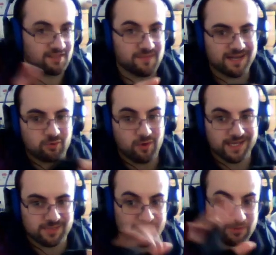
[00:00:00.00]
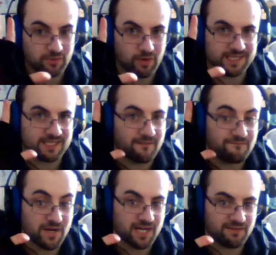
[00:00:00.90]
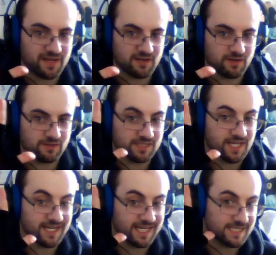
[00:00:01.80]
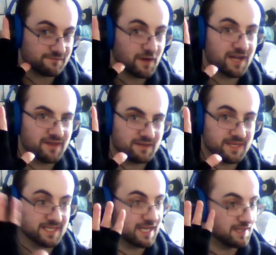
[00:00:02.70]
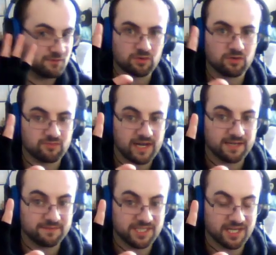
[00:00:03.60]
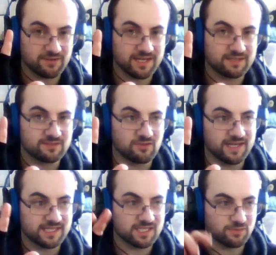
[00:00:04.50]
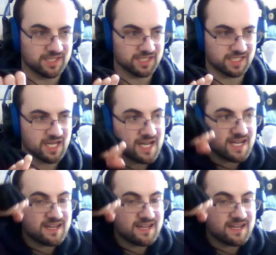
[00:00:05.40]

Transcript: I've made a quest which requires 5 heroes against 5 enemies, and they've all got randomly generated traits, so we can just